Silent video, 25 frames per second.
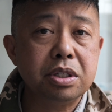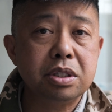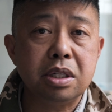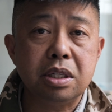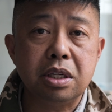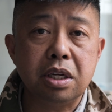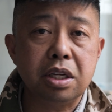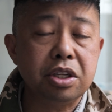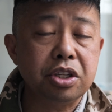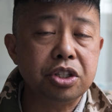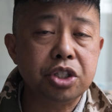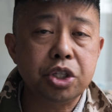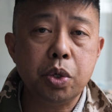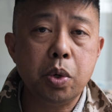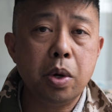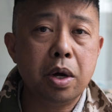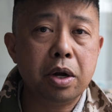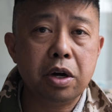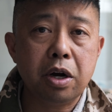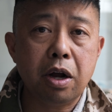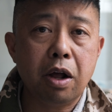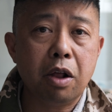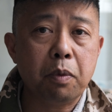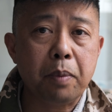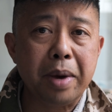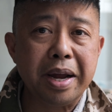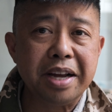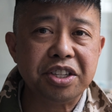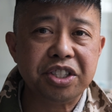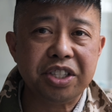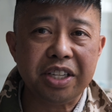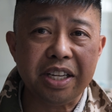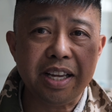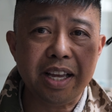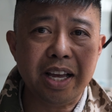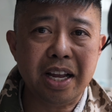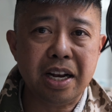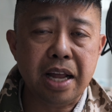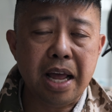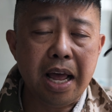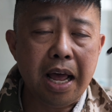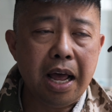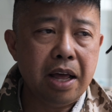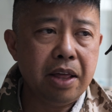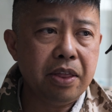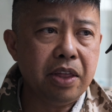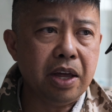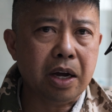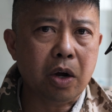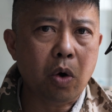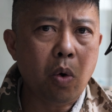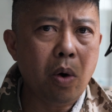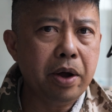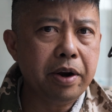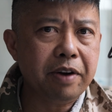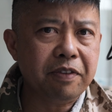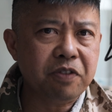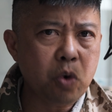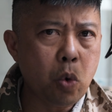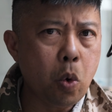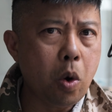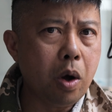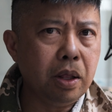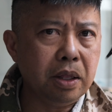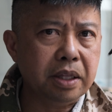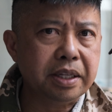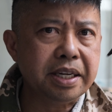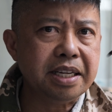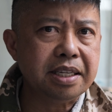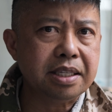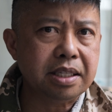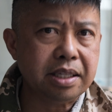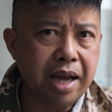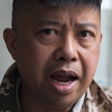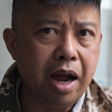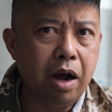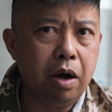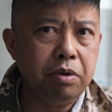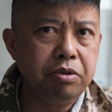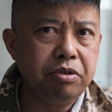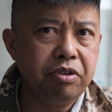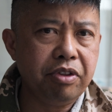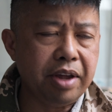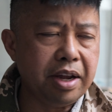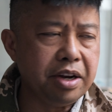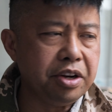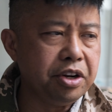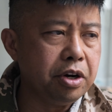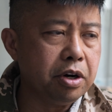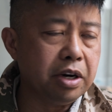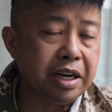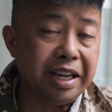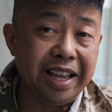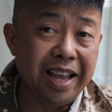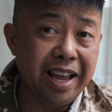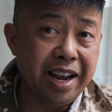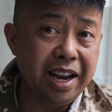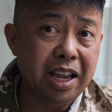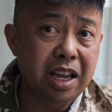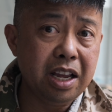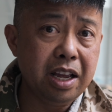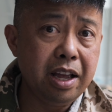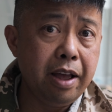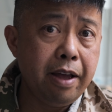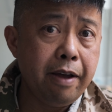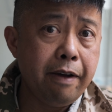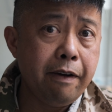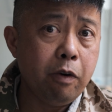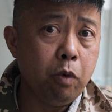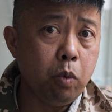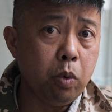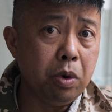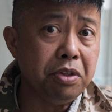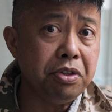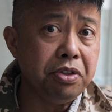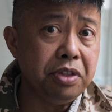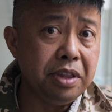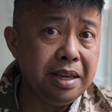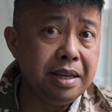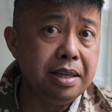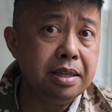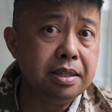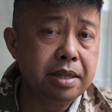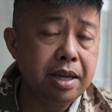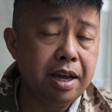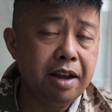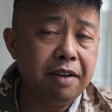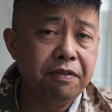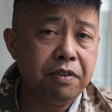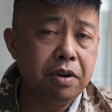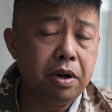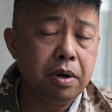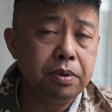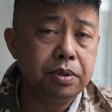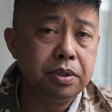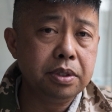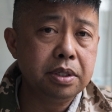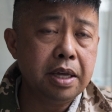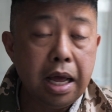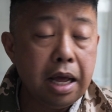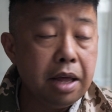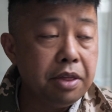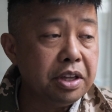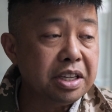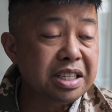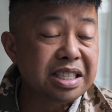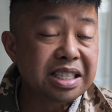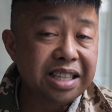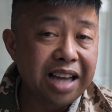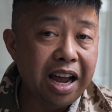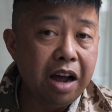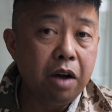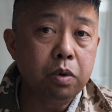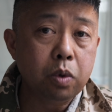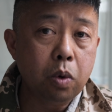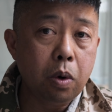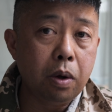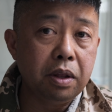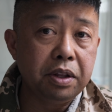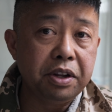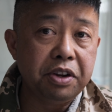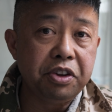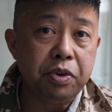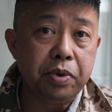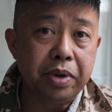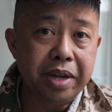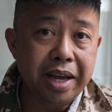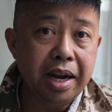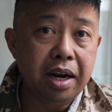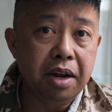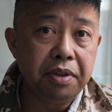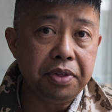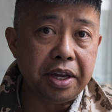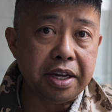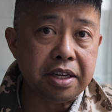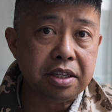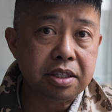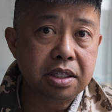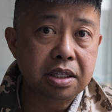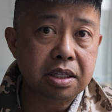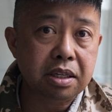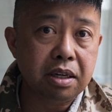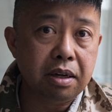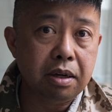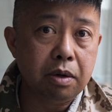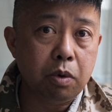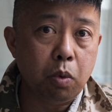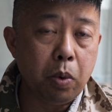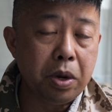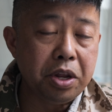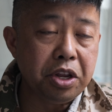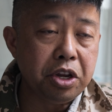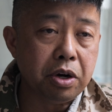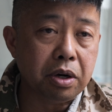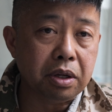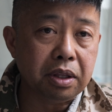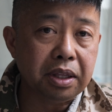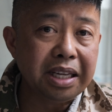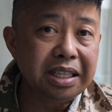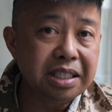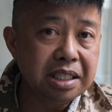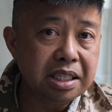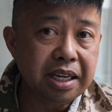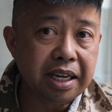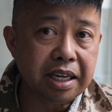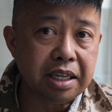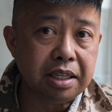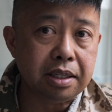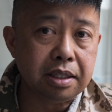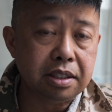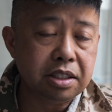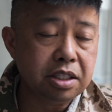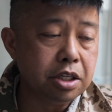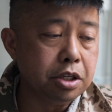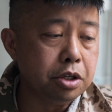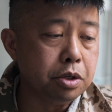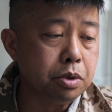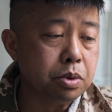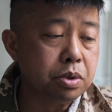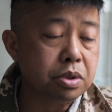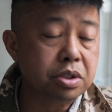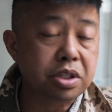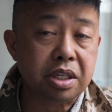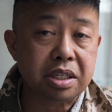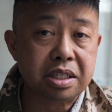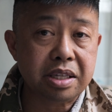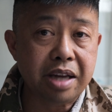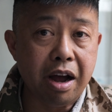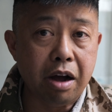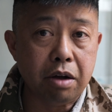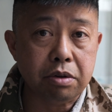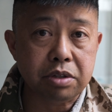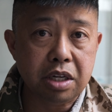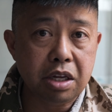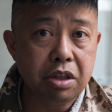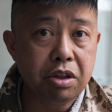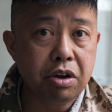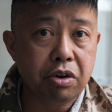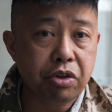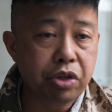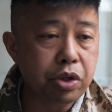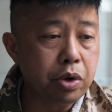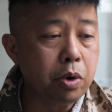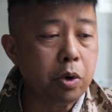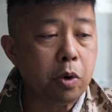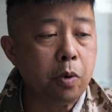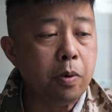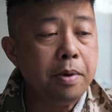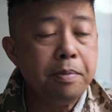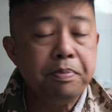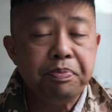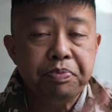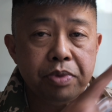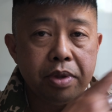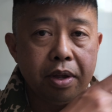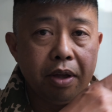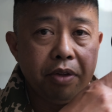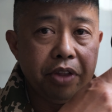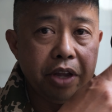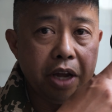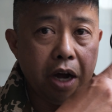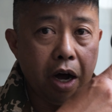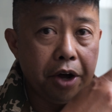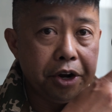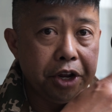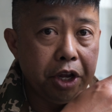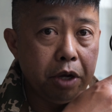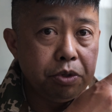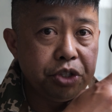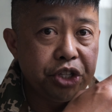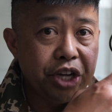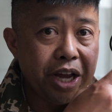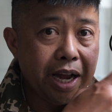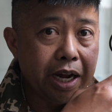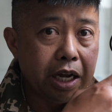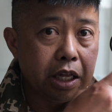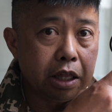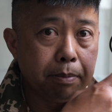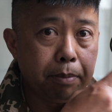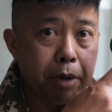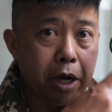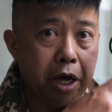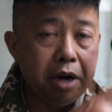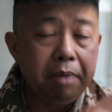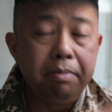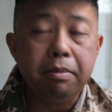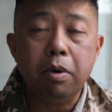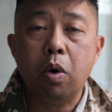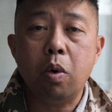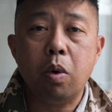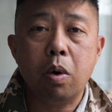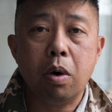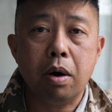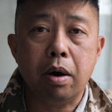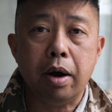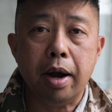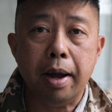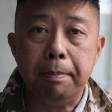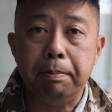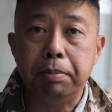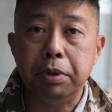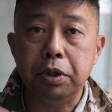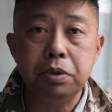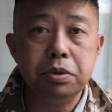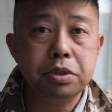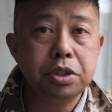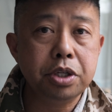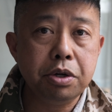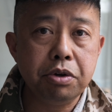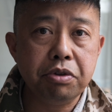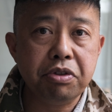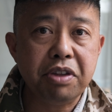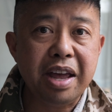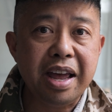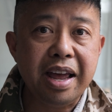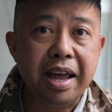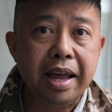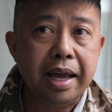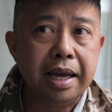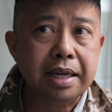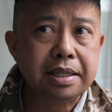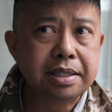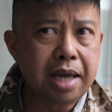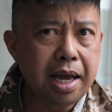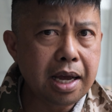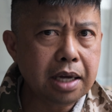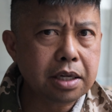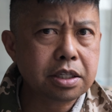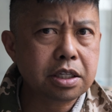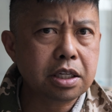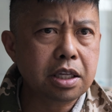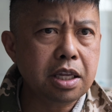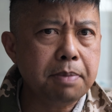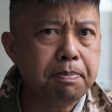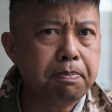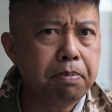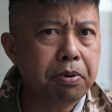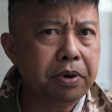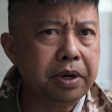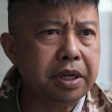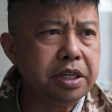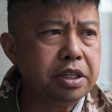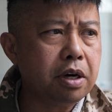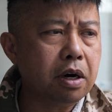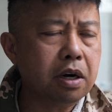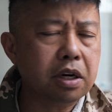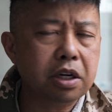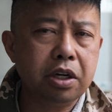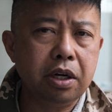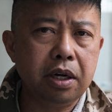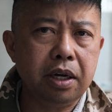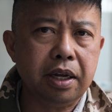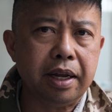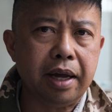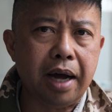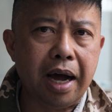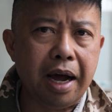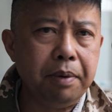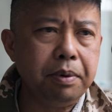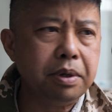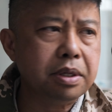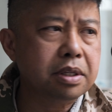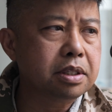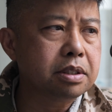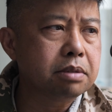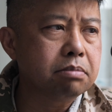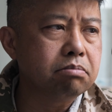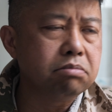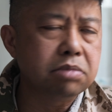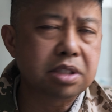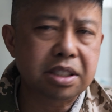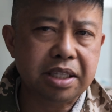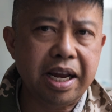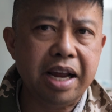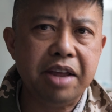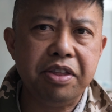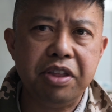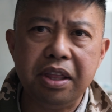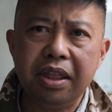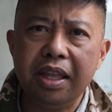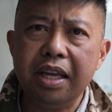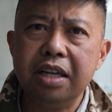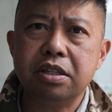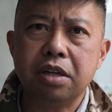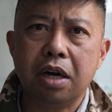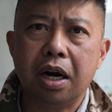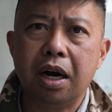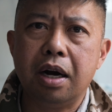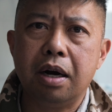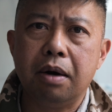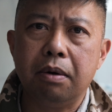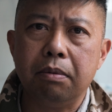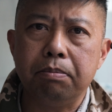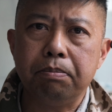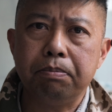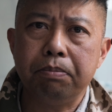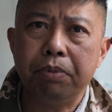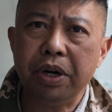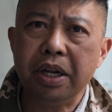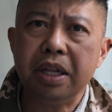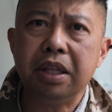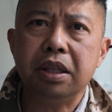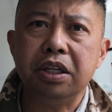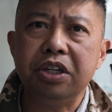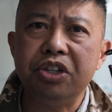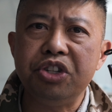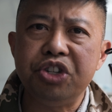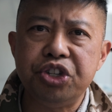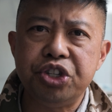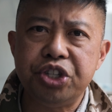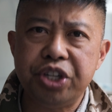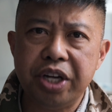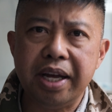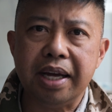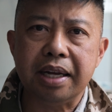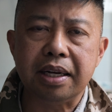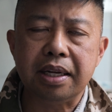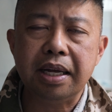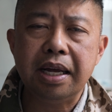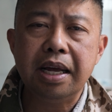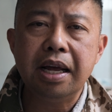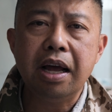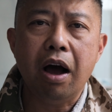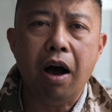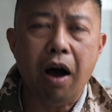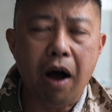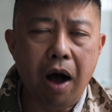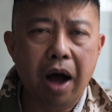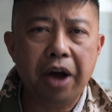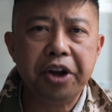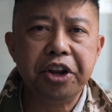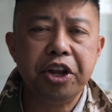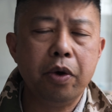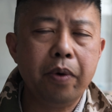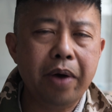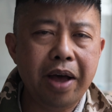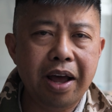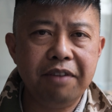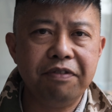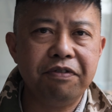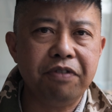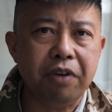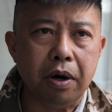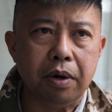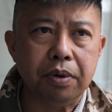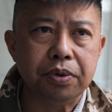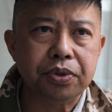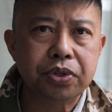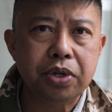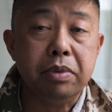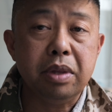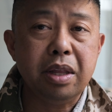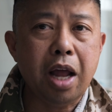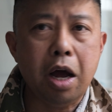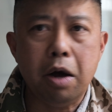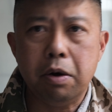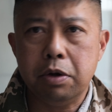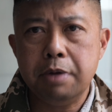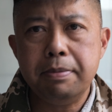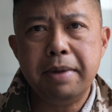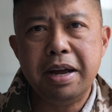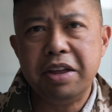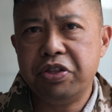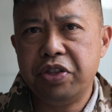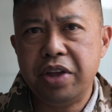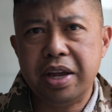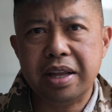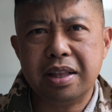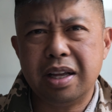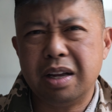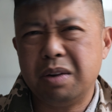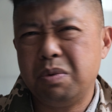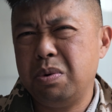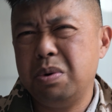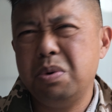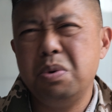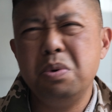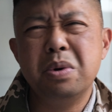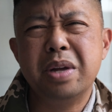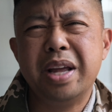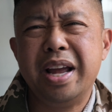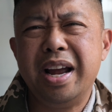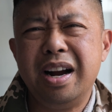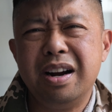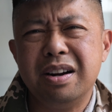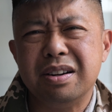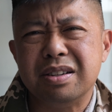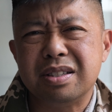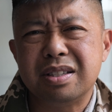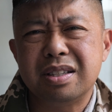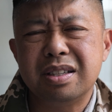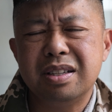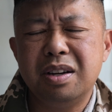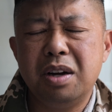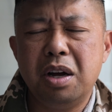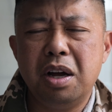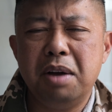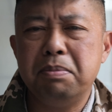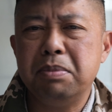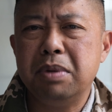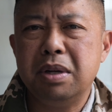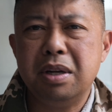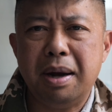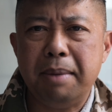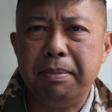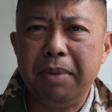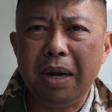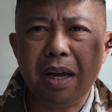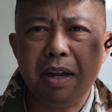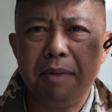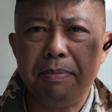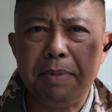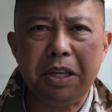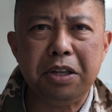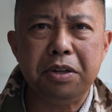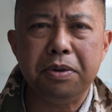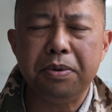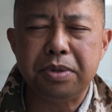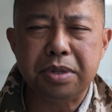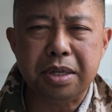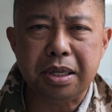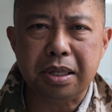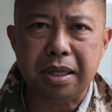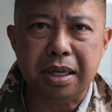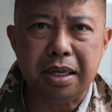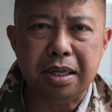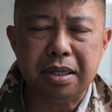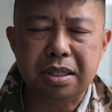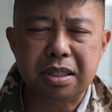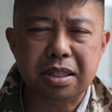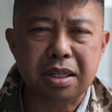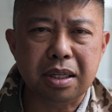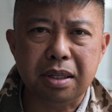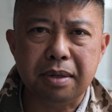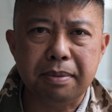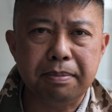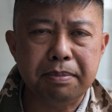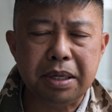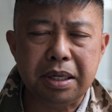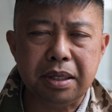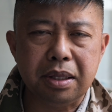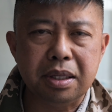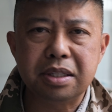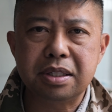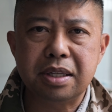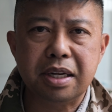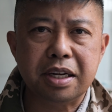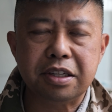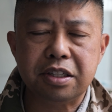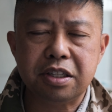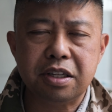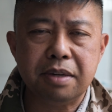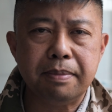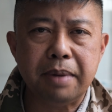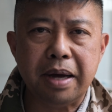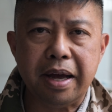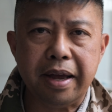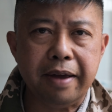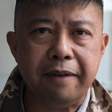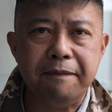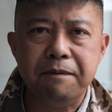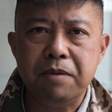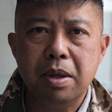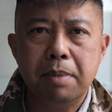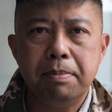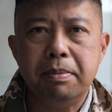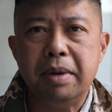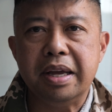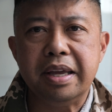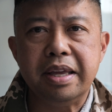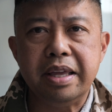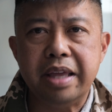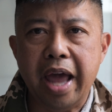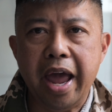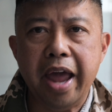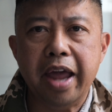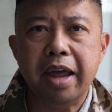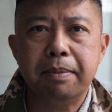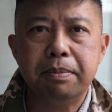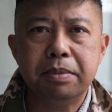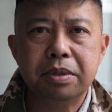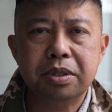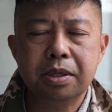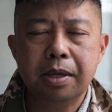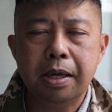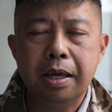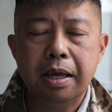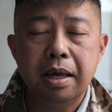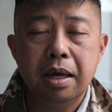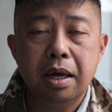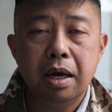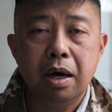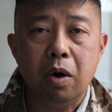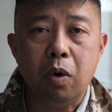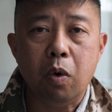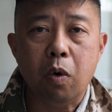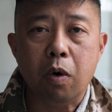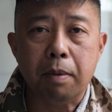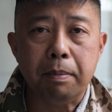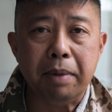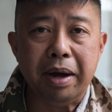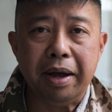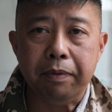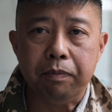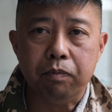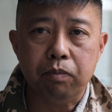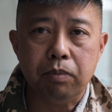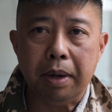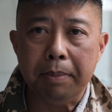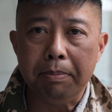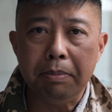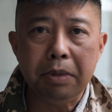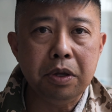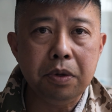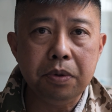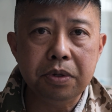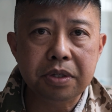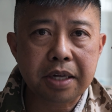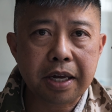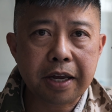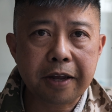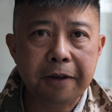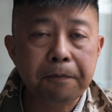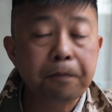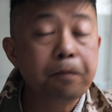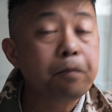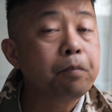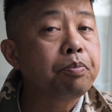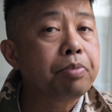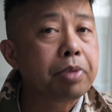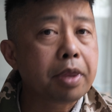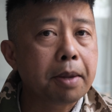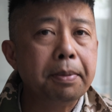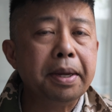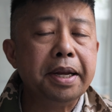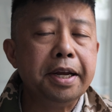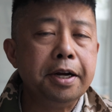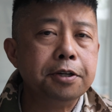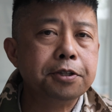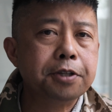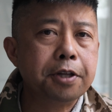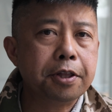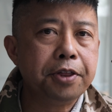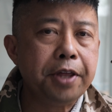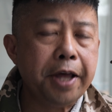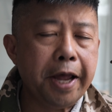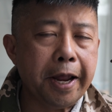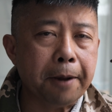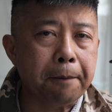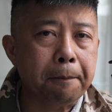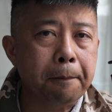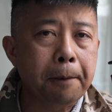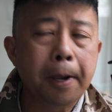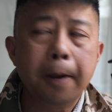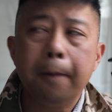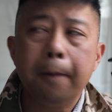into the $200 range to get the kind of quality sound that you're getting with these headphones. The sound quality you get on this when you're listening to, to sounds, either through the audio jack at the bottom or a Bluetooth, is actually pretty darn good. I would say that these are pretty legit audio headphones. Now you might think like, well, who cares? Um, you know, I'm not going to be using this to be listening to my my games or my my music. But here's the thing.